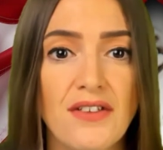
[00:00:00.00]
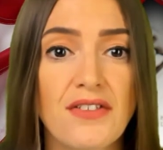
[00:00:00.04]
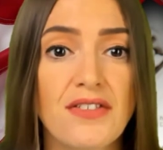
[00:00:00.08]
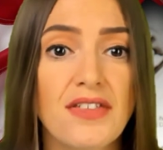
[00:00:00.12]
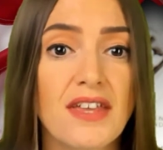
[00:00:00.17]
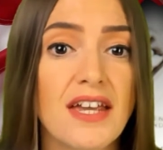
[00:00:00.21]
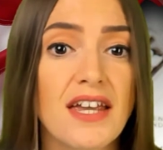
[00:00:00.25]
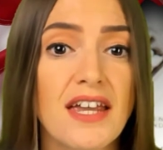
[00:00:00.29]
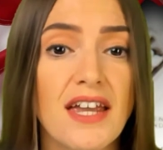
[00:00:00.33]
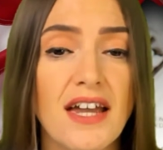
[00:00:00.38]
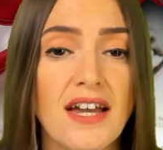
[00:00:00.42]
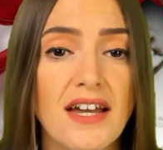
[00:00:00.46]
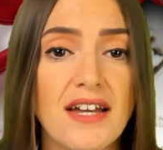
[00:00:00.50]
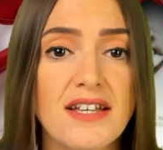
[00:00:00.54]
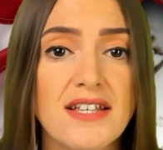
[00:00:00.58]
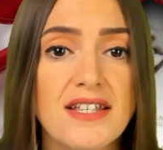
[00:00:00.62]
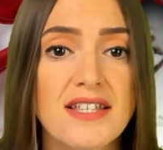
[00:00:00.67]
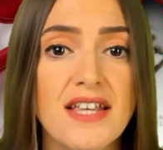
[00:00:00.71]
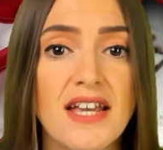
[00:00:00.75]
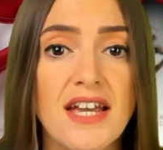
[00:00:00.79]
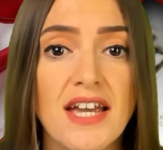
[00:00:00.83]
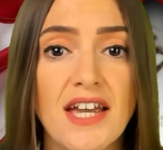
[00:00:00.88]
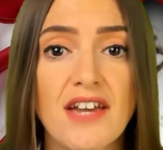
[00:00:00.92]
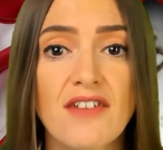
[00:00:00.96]
The thing
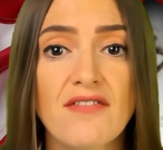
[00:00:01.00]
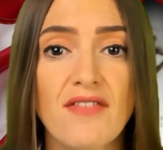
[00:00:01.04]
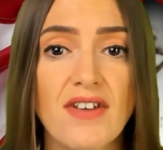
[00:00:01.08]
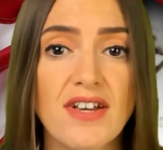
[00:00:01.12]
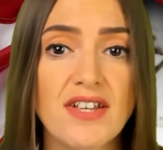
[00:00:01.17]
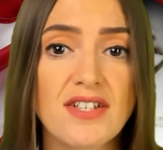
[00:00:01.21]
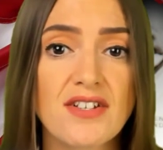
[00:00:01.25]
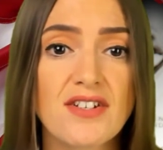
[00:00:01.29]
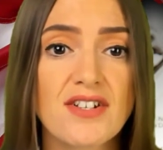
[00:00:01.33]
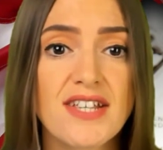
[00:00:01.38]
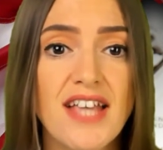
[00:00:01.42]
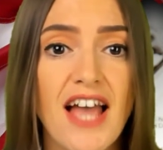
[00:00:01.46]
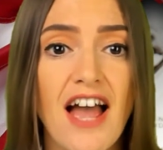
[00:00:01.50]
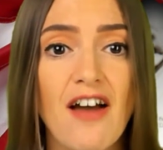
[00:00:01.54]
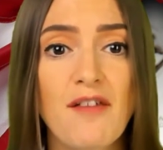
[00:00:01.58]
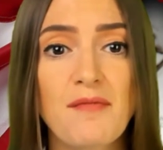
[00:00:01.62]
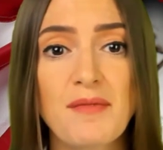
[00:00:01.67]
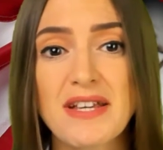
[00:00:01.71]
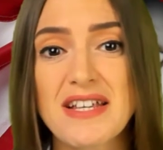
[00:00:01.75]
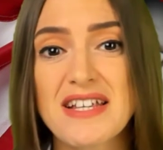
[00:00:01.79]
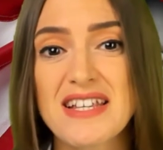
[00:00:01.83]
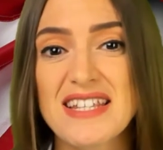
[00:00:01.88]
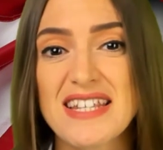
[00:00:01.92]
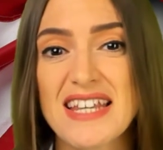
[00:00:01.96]
is, investors have
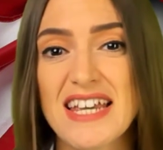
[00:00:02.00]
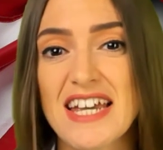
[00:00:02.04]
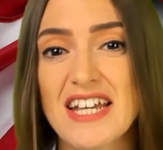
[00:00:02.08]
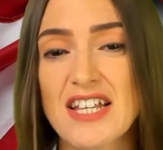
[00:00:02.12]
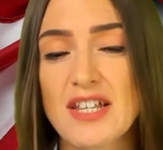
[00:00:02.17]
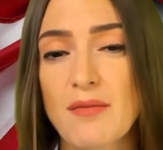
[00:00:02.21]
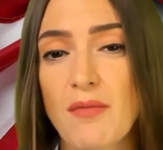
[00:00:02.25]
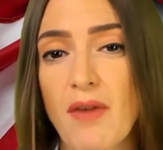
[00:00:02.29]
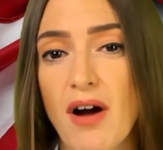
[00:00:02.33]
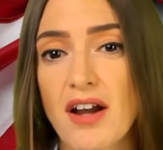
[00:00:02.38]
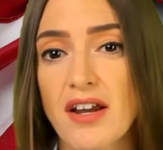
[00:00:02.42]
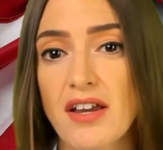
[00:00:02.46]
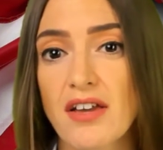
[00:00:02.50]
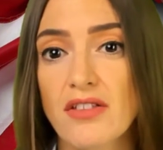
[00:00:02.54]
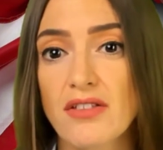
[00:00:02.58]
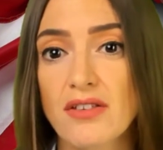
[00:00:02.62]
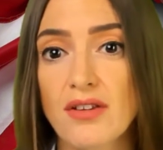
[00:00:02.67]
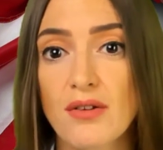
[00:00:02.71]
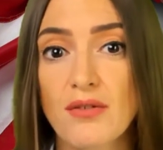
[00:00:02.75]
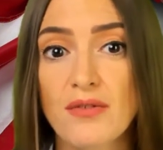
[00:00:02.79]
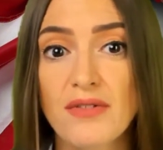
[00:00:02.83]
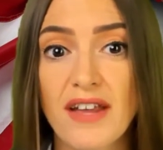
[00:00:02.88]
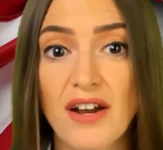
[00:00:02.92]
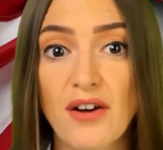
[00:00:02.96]
been seeing the market
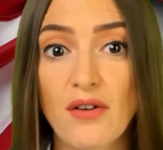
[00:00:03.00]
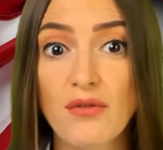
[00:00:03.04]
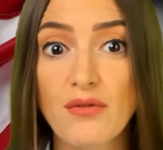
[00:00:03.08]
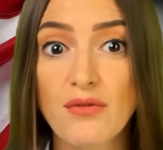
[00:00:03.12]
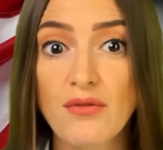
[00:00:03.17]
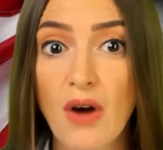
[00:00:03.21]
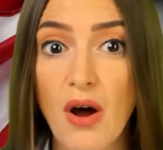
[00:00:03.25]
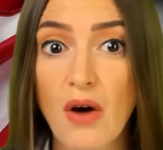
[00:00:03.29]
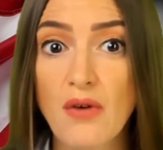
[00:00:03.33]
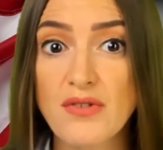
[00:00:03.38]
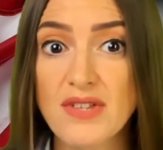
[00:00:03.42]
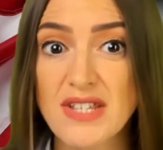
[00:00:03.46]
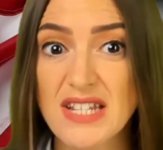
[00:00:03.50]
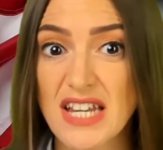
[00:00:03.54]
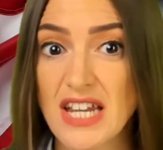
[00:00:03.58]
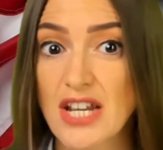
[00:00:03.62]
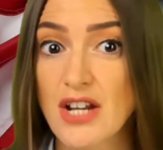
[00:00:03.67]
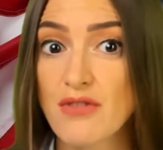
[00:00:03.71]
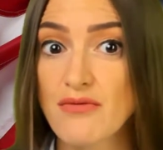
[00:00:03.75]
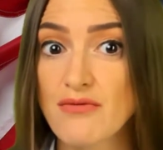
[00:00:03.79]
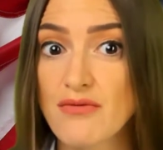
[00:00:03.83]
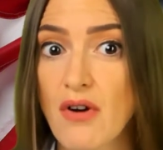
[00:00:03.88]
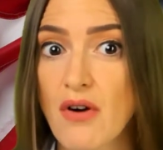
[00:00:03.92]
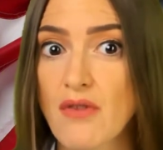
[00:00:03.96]
through their
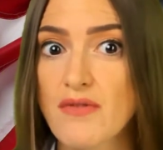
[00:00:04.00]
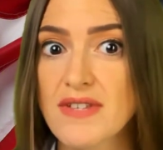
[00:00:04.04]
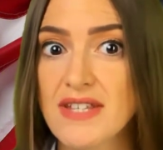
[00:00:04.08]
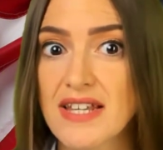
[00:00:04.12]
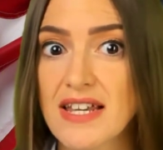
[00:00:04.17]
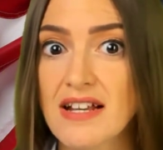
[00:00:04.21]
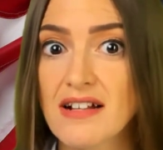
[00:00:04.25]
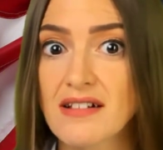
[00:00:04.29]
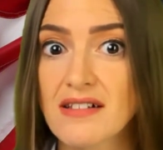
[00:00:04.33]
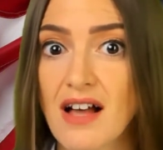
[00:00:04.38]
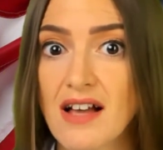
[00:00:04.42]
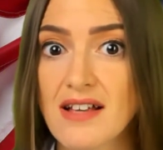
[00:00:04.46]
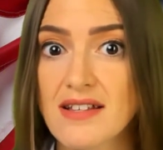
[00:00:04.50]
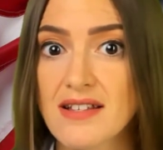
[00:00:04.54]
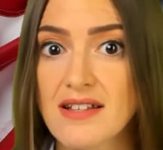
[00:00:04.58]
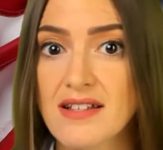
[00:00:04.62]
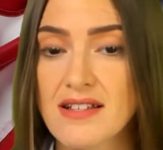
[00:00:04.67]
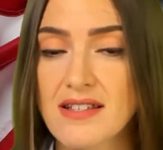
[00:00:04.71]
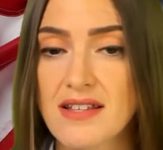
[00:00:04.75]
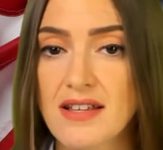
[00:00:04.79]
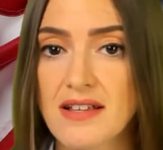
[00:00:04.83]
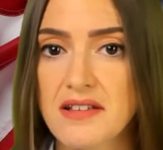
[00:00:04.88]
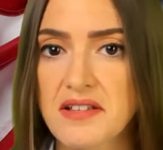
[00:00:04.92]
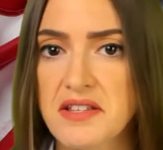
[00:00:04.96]
rosy, rosy
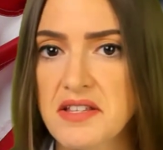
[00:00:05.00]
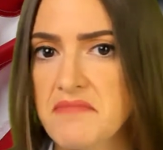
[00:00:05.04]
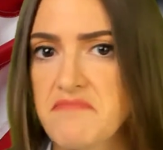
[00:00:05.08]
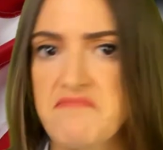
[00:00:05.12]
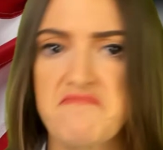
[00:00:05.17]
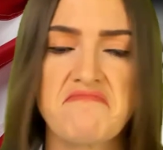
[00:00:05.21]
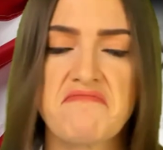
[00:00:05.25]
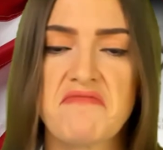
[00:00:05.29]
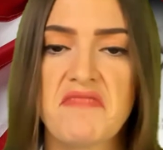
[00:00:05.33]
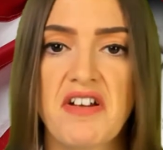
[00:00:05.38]
glasses since